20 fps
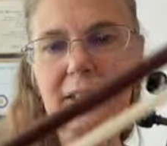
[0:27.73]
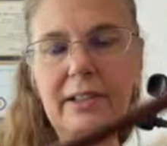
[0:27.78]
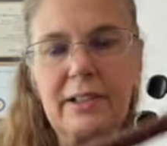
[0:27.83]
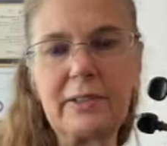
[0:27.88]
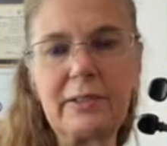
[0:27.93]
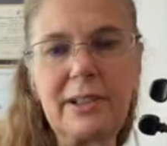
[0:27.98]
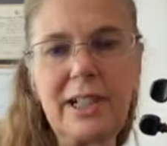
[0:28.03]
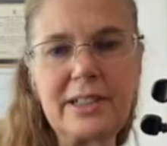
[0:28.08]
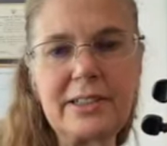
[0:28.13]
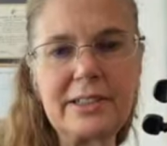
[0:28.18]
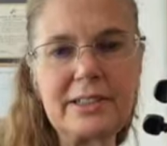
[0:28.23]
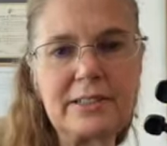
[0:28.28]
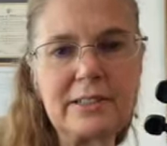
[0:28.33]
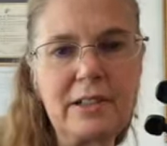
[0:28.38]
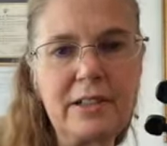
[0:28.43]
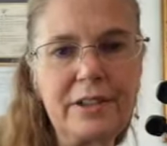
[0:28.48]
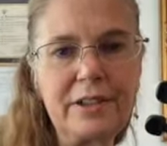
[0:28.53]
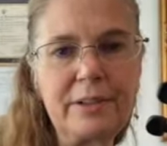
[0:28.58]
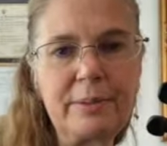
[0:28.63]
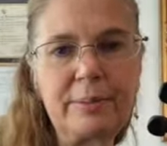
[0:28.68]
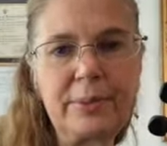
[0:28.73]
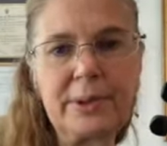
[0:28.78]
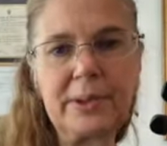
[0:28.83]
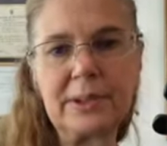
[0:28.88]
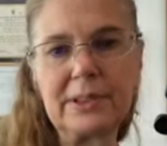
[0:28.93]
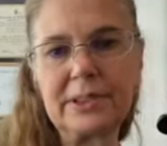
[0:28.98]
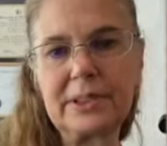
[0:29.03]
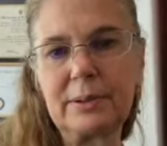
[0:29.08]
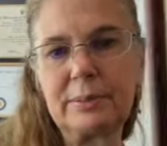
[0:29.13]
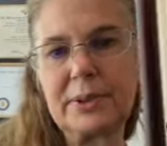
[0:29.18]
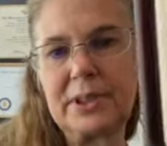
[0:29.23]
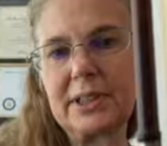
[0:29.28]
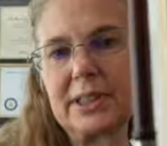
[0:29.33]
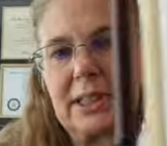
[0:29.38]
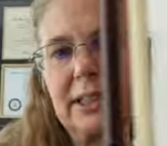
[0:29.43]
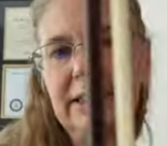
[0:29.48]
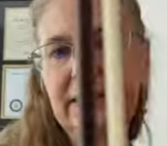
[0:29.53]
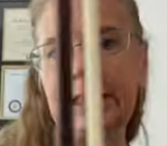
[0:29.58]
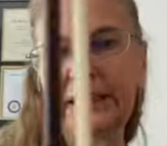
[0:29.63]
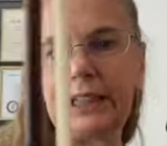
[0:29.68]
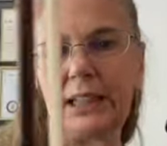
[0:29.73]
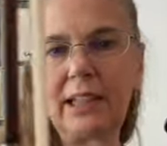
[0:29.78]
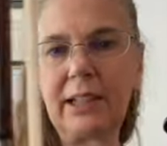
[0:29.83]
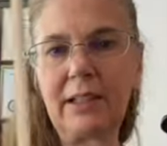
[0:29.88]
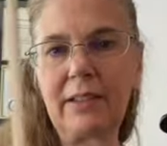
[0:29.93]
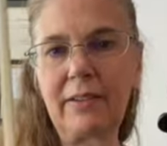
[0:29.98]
rests on the bow a little bit, leaning.